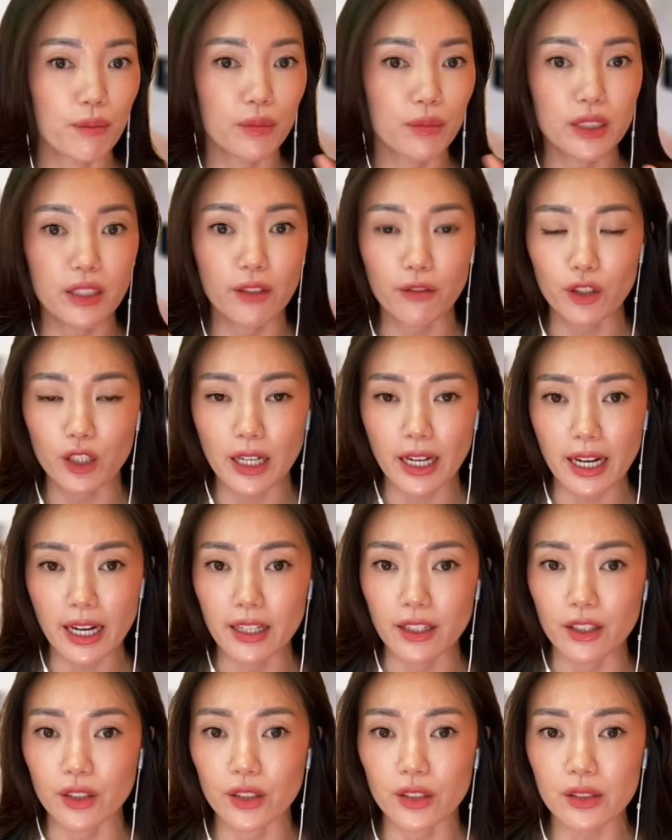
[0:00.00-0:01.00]
different
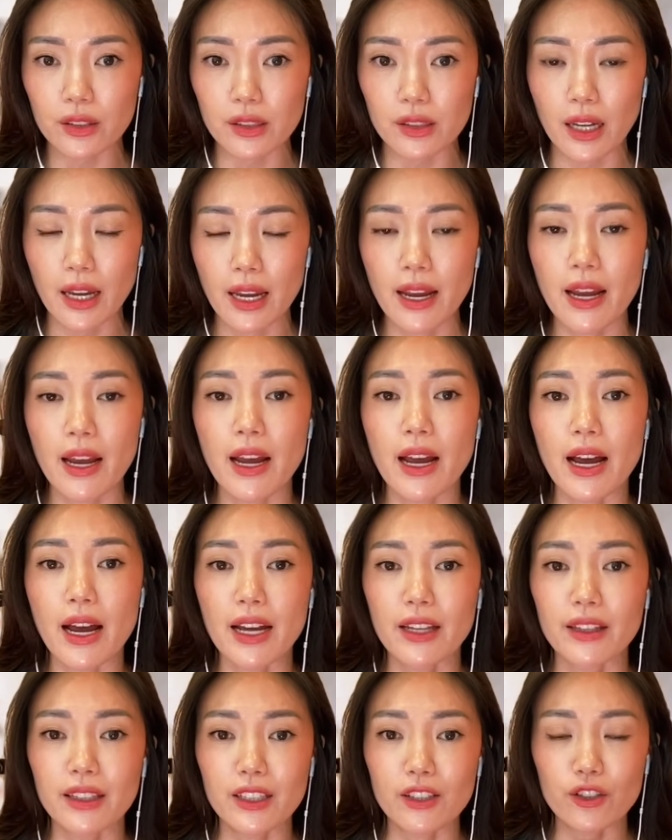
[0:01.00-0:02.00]
angles.
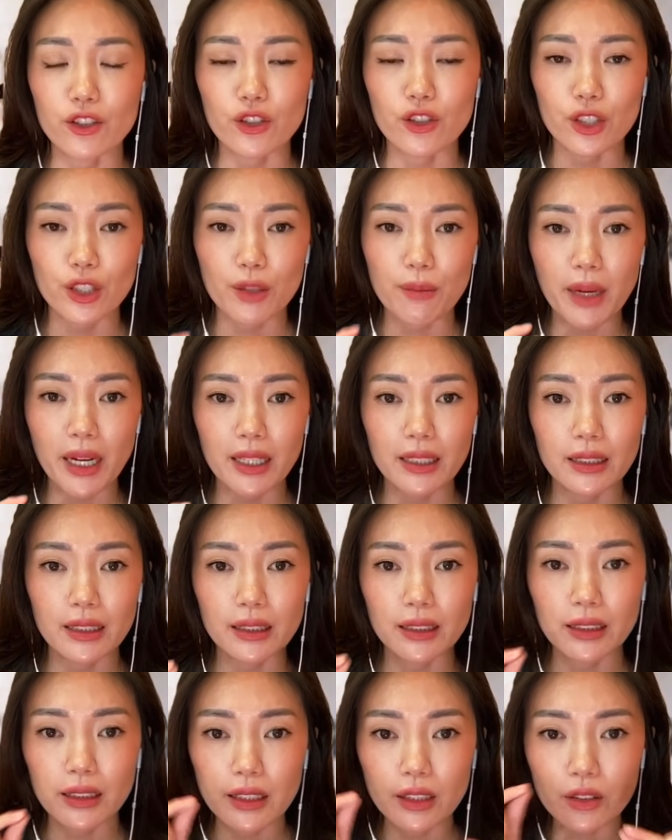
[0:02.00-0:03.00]
And then she made
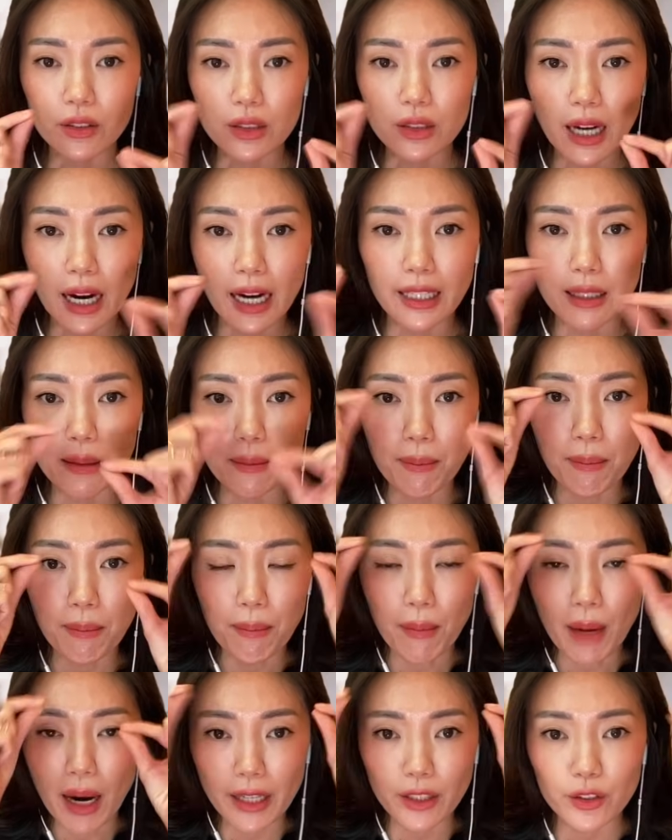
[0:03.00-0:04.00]
little tiny
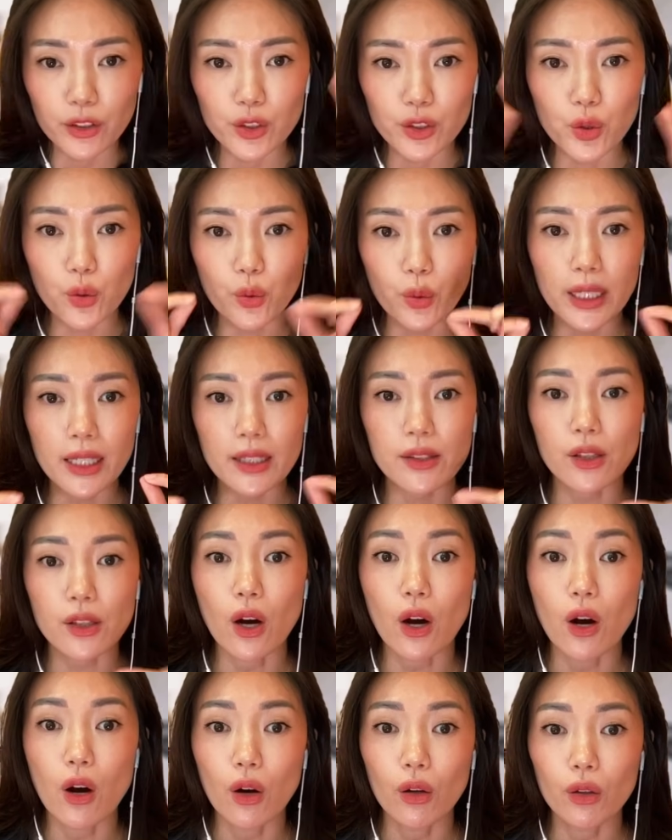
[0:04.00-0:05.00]
minor tweaks
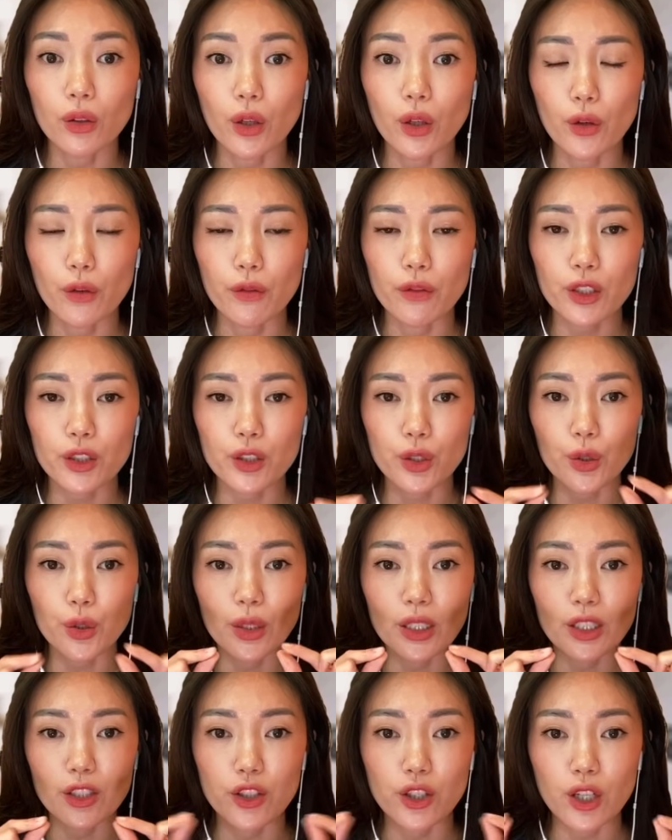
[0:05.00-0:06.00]
all over to
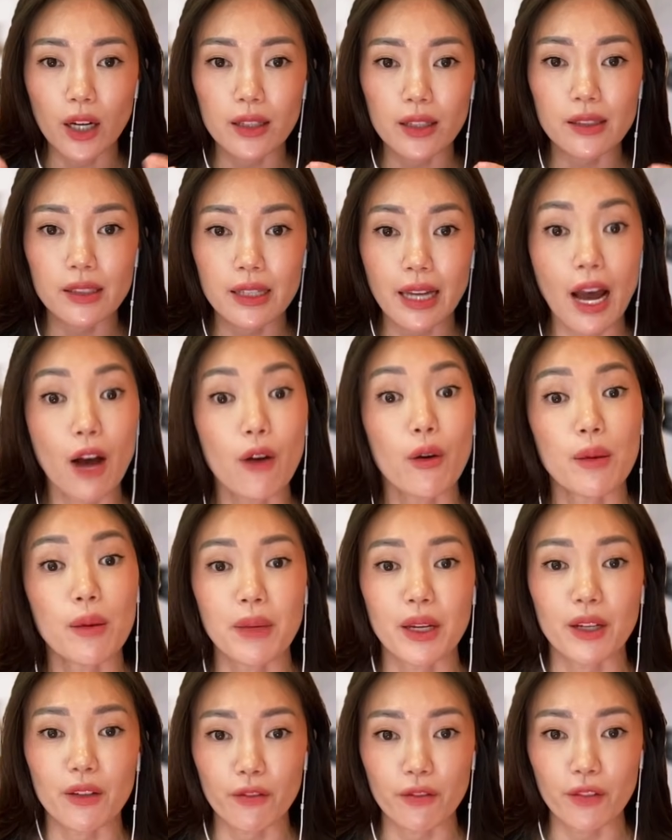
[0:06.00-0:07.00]
adjust how I
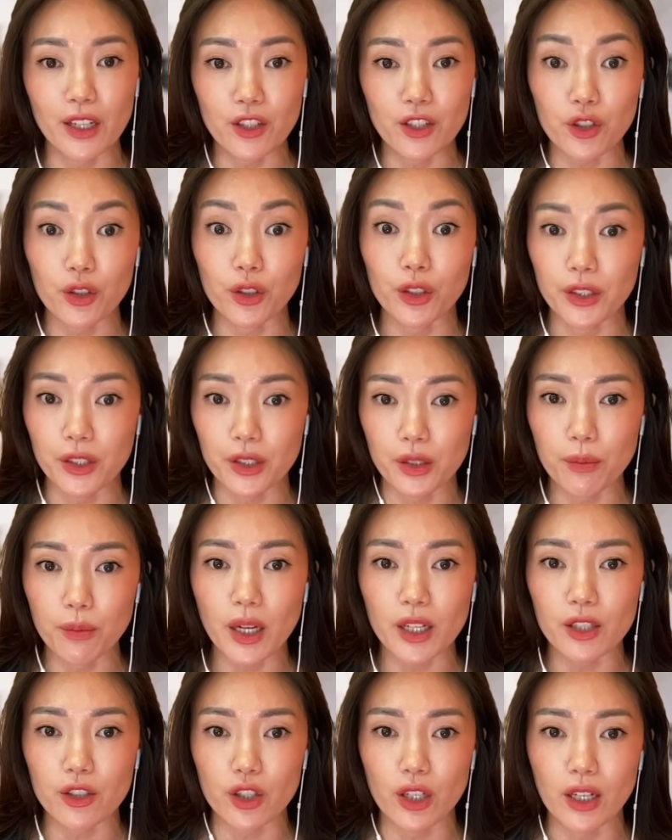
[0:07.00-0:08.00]
make facial
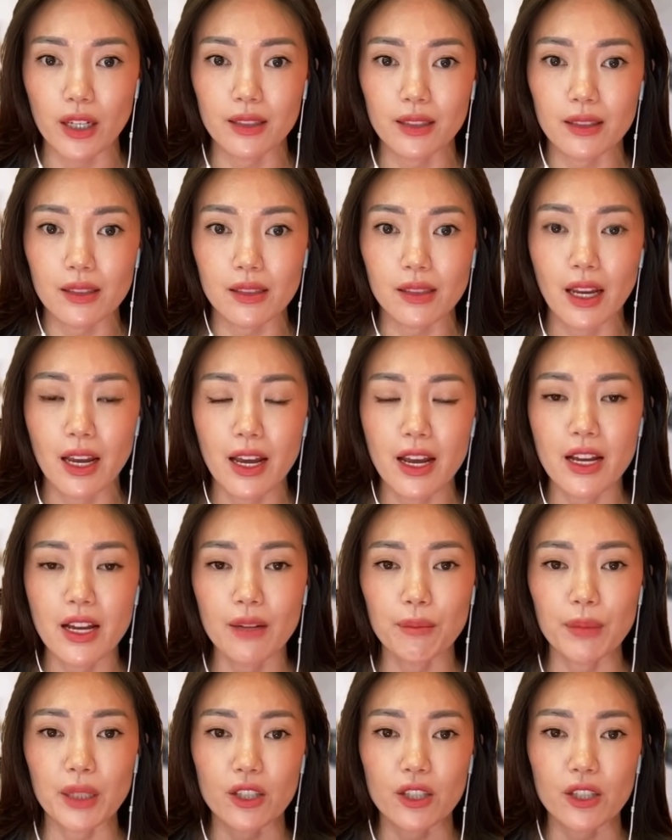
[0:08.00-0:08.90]
expressions. Because